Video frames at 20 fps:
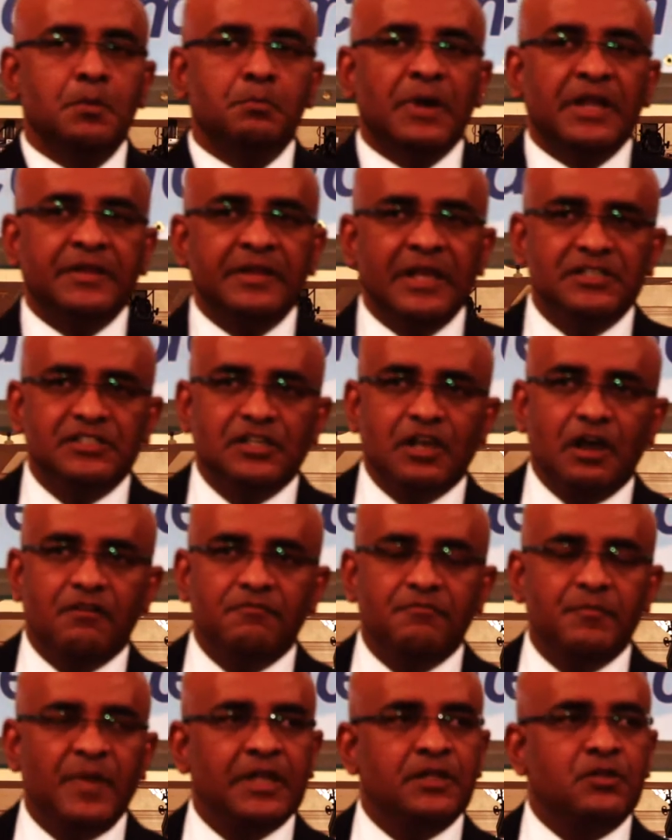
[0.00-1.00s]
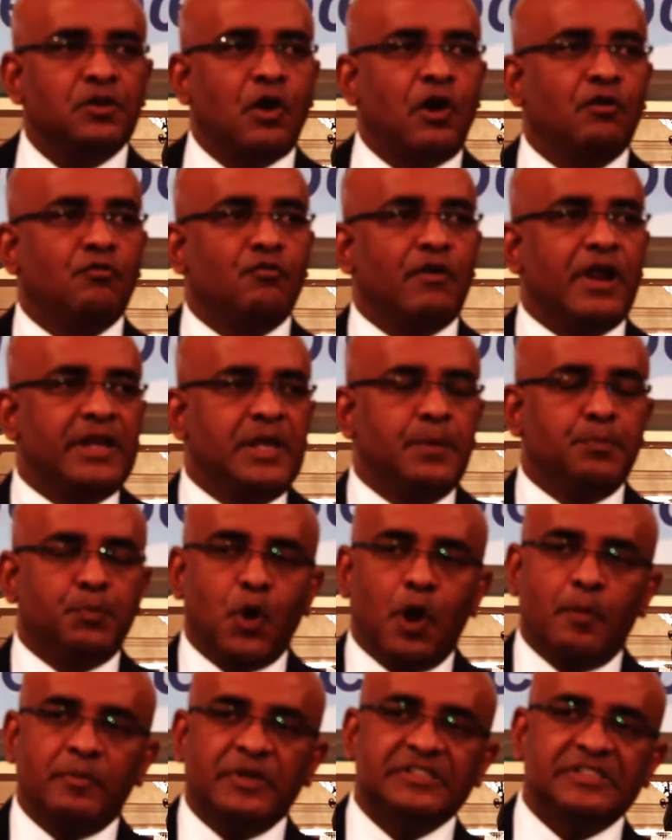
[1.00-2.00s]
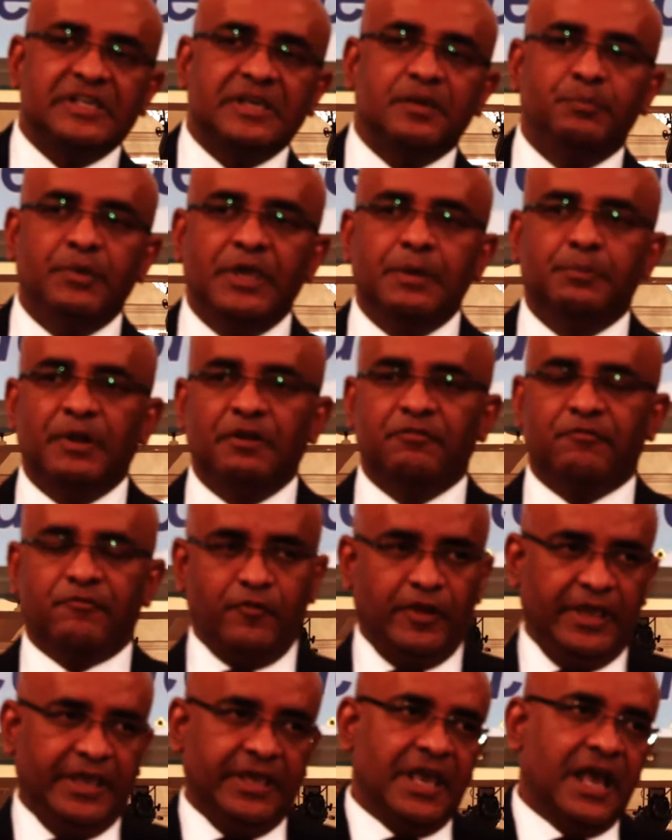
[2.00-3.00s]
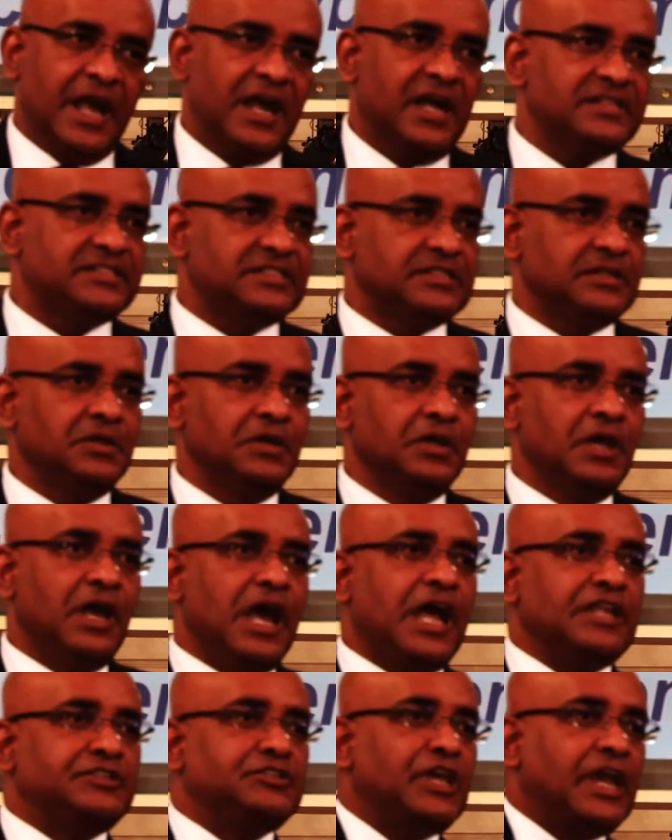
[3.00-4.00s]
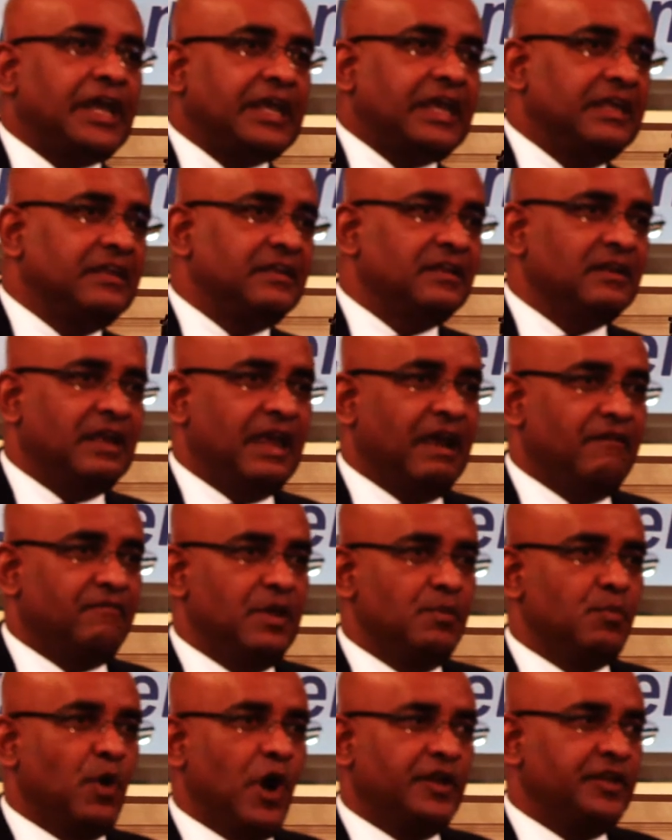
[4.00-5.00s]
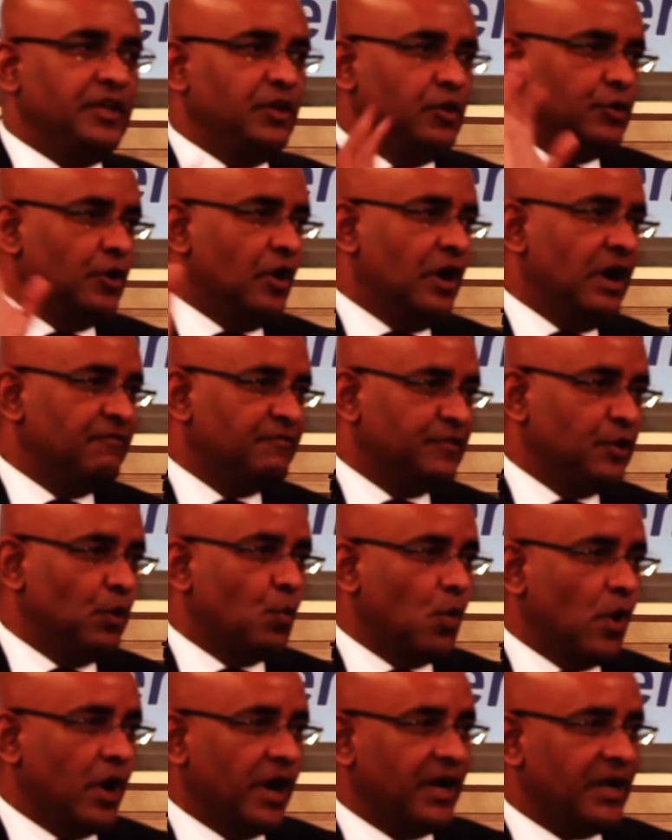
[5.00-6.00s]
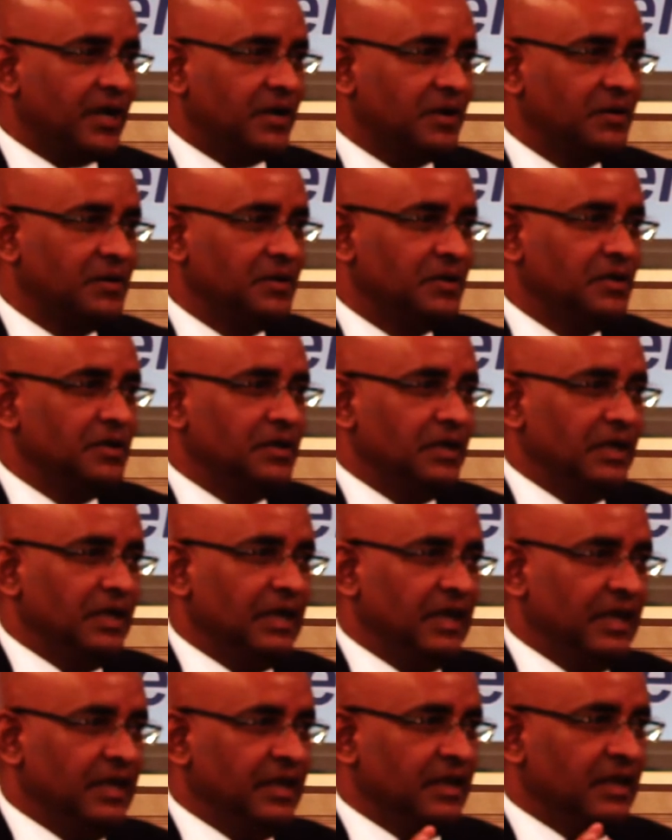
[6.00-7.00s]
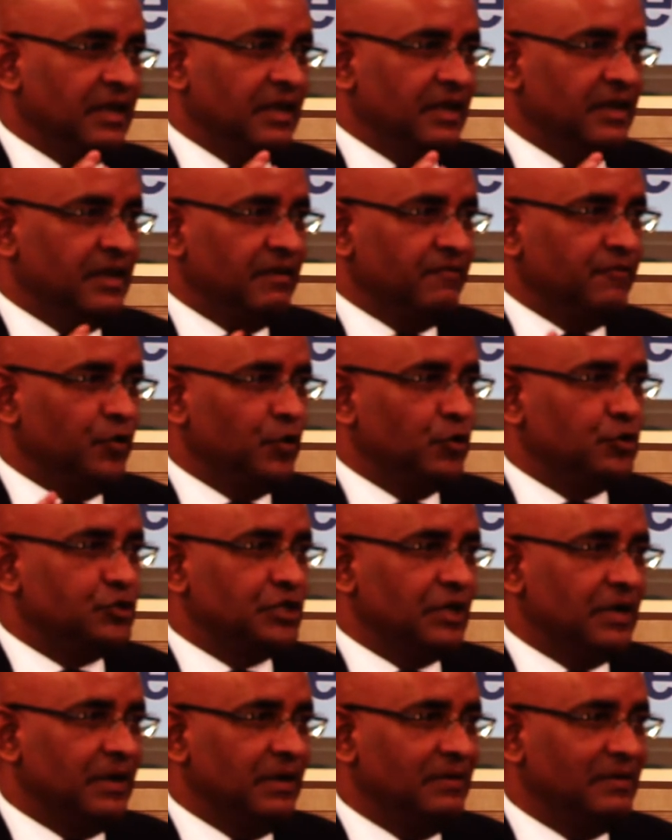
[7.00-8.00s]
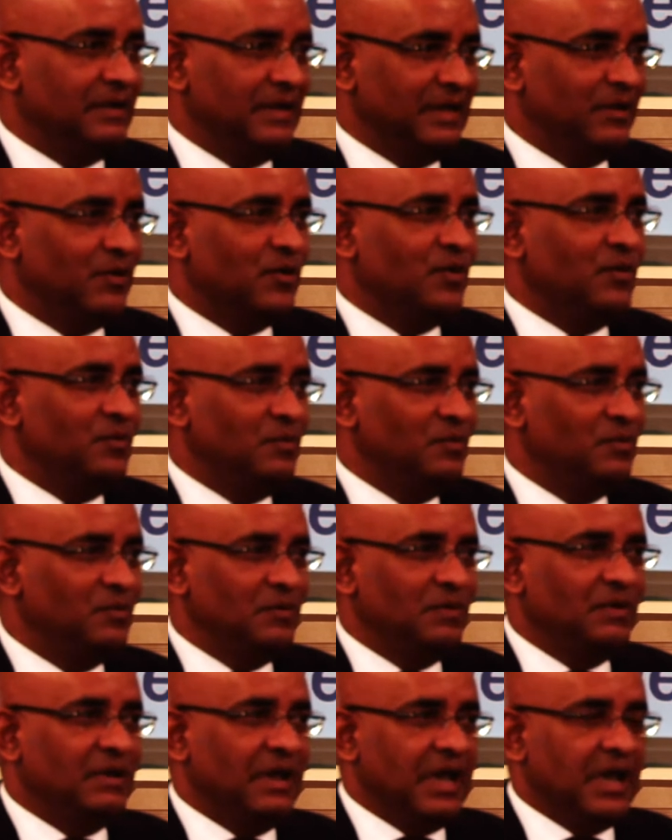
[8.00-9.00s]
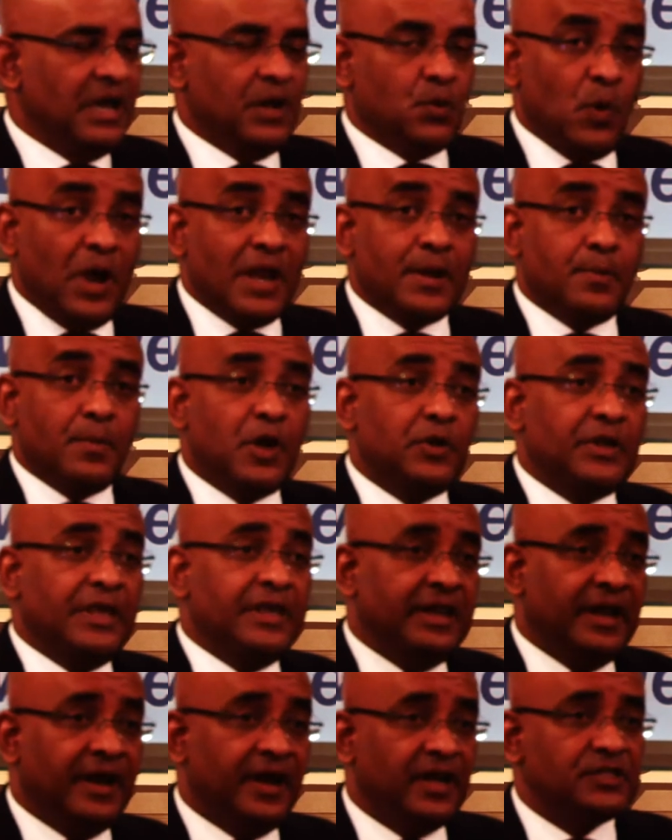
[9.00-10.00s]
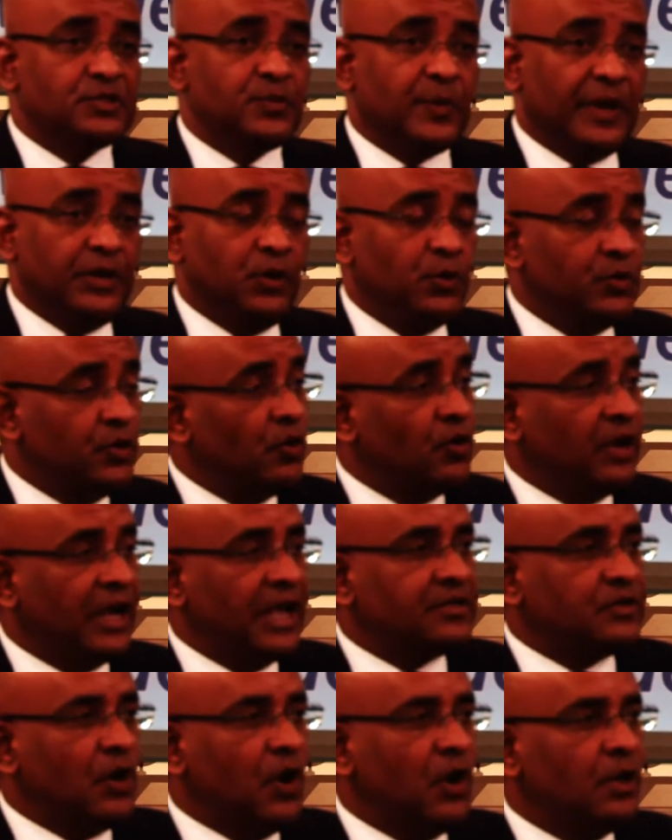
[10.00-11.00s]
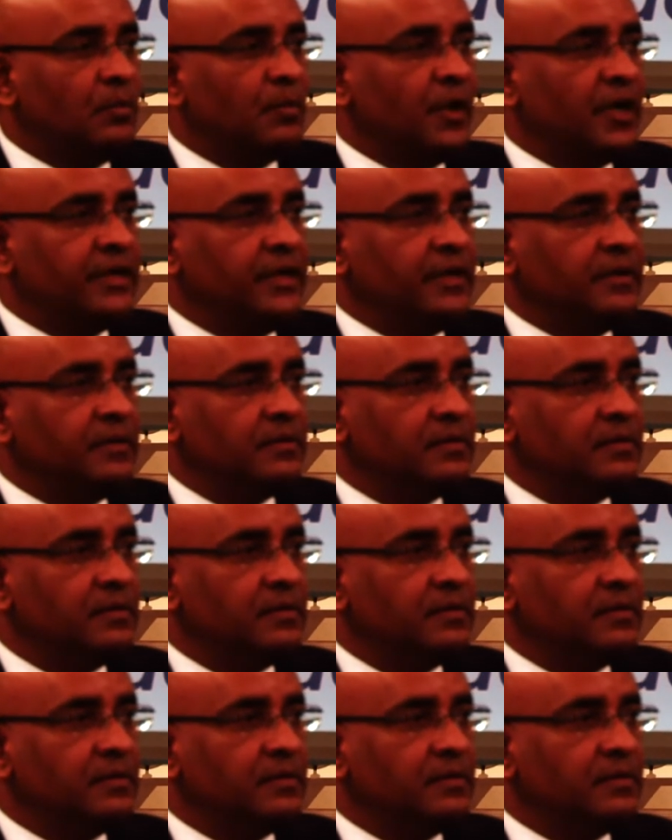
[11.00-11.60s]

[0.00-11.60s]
But this government already promising people free gas, a check in everybody. You don't have to work in, in the future, you know, and what about the years when you don't get all money?